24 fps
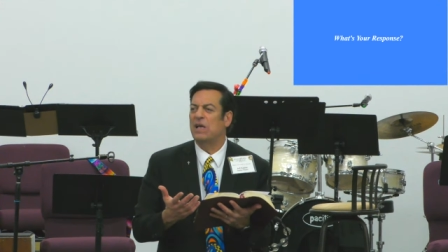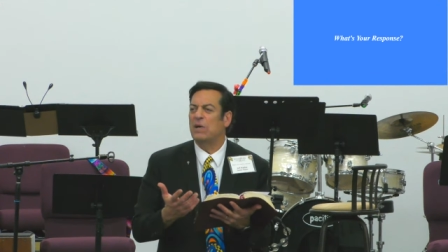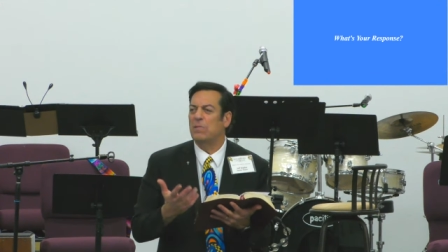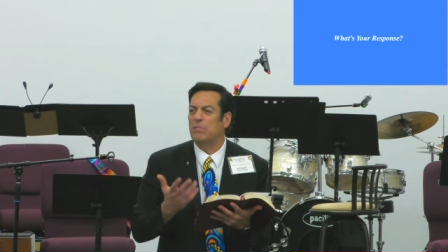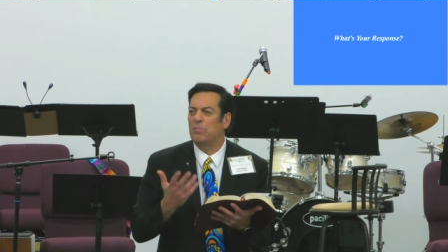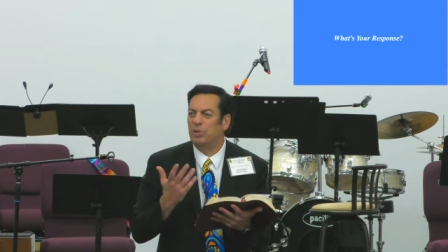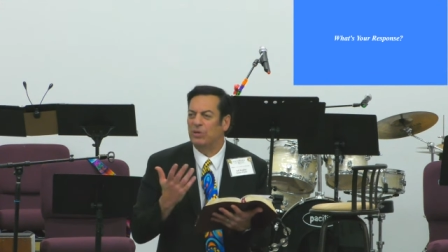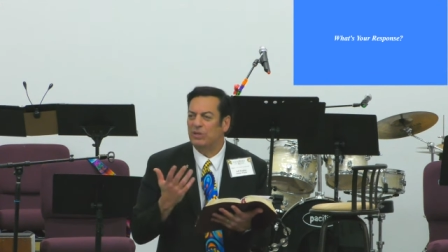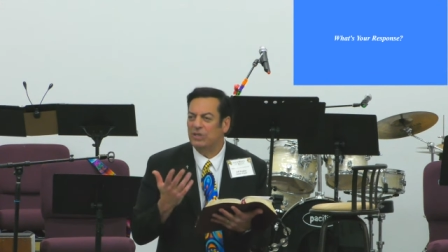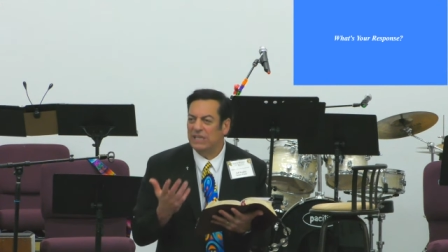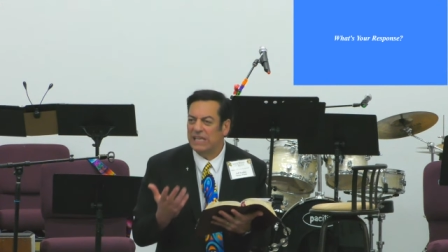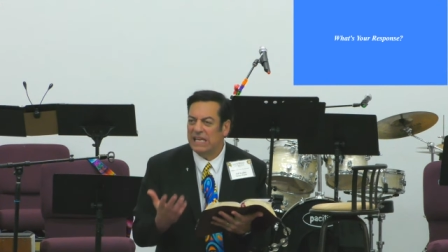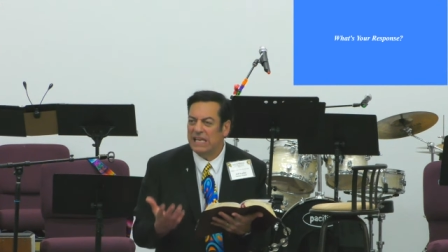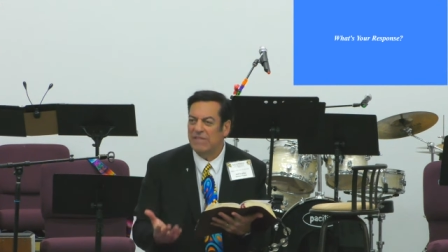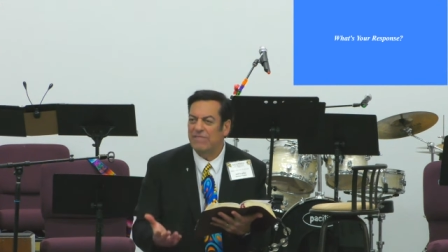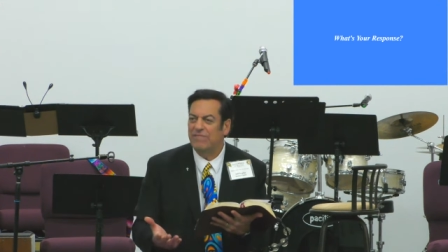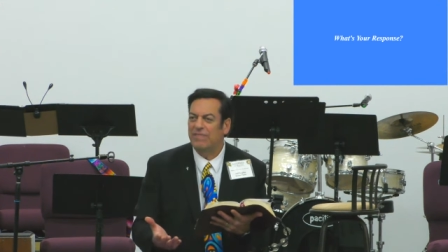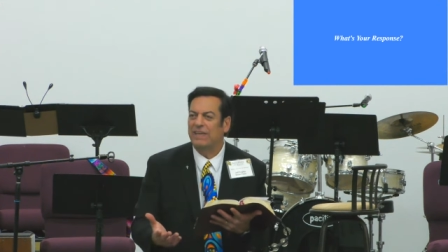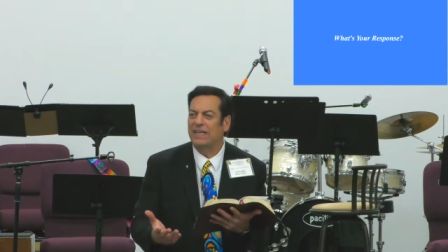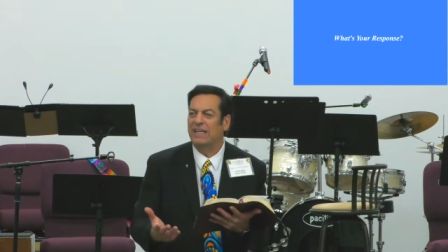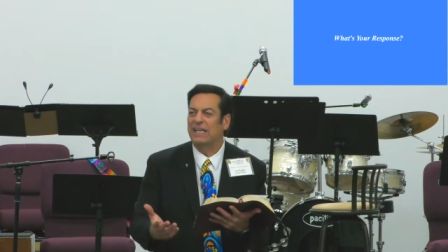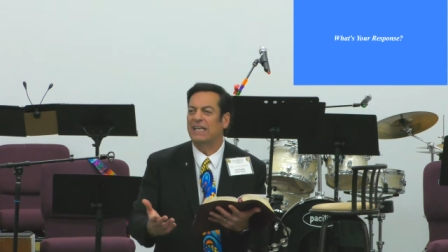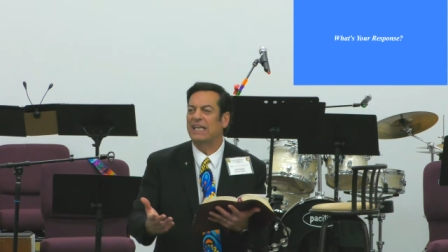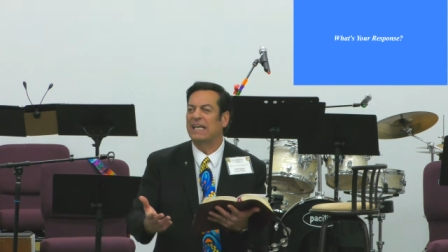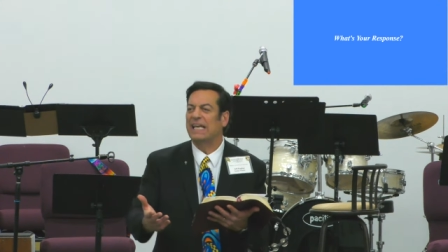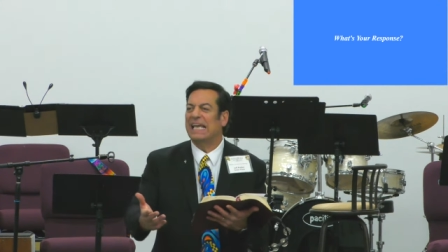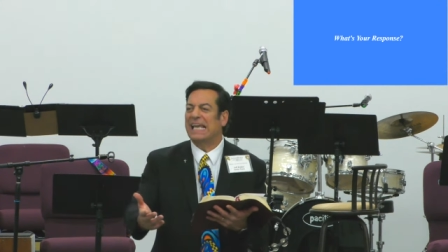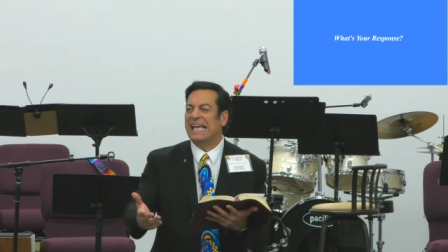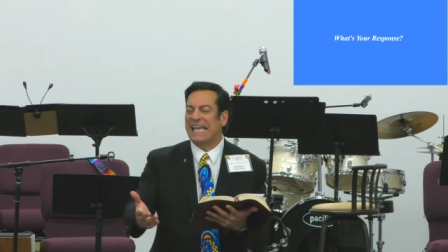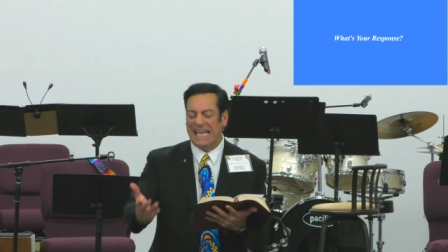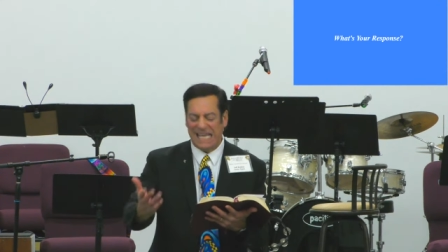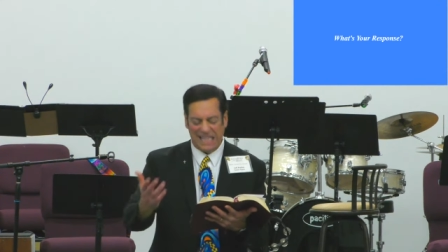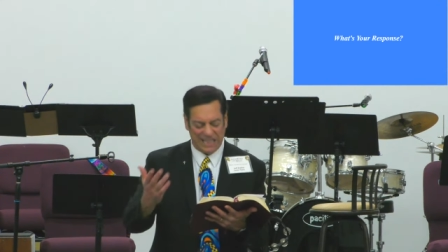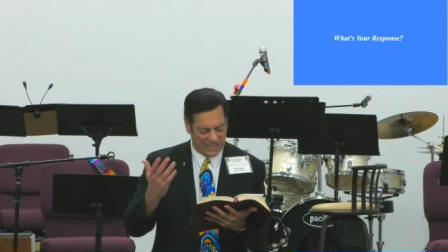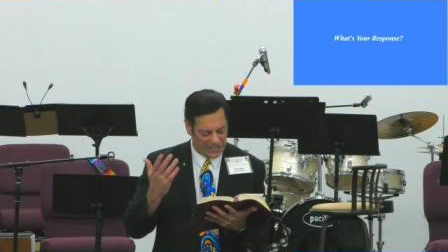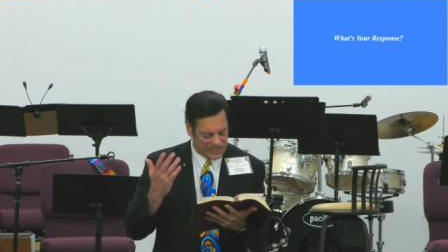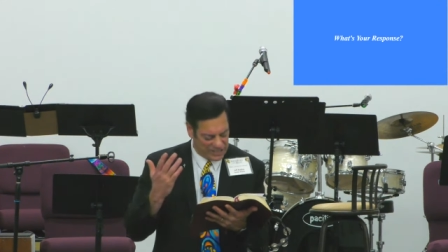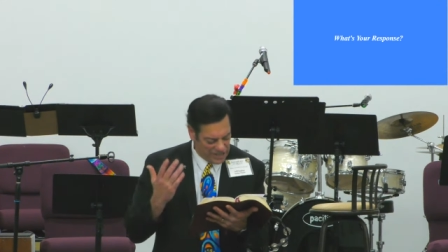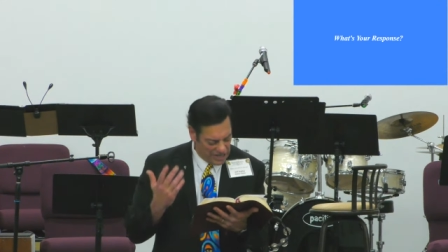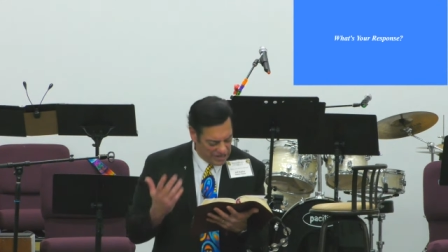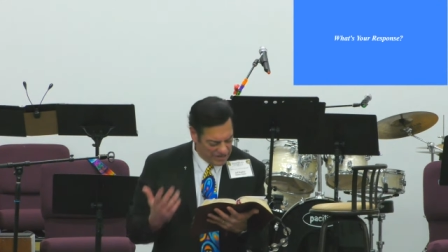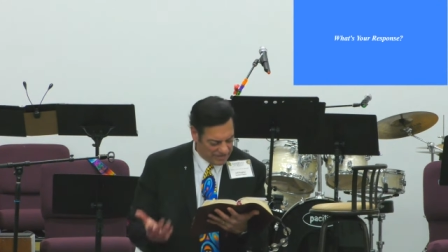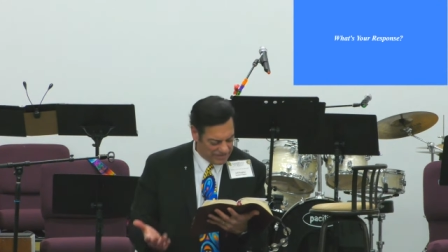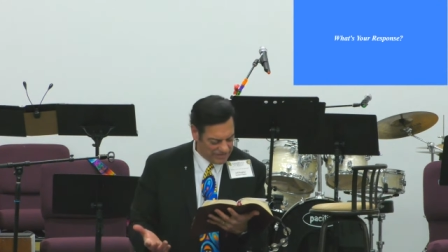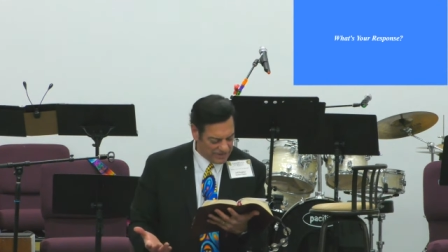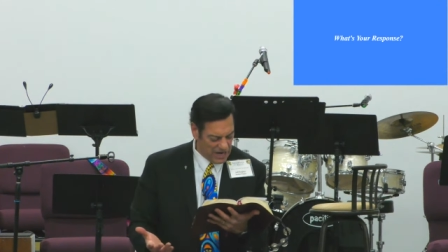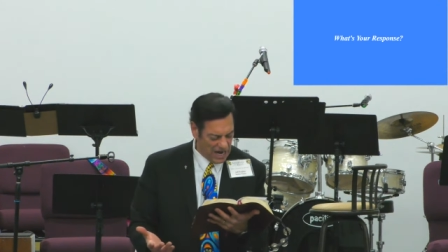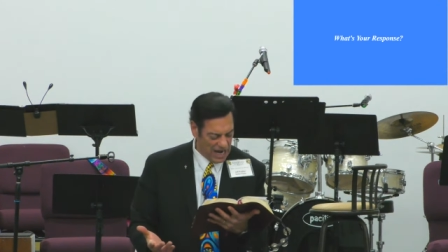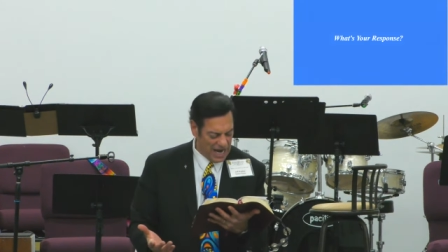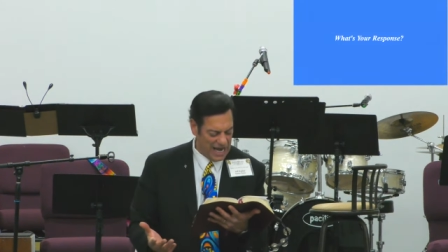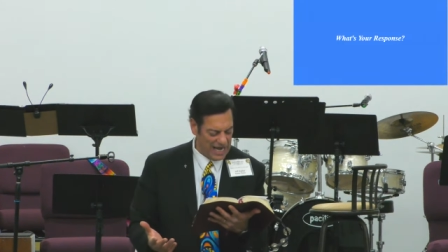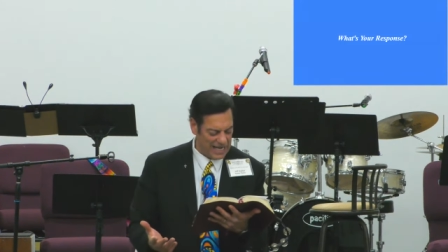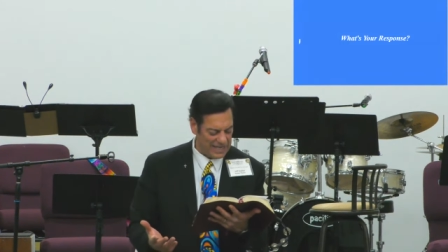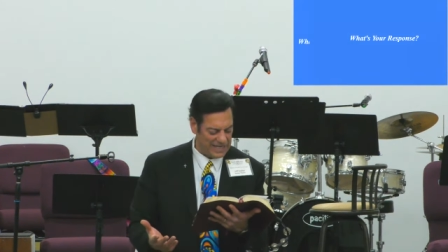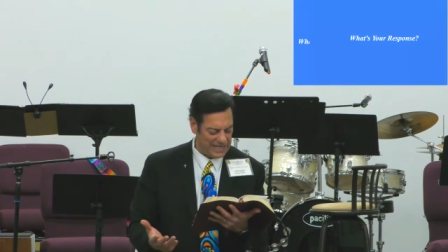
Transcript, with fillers: believing in the Son of God.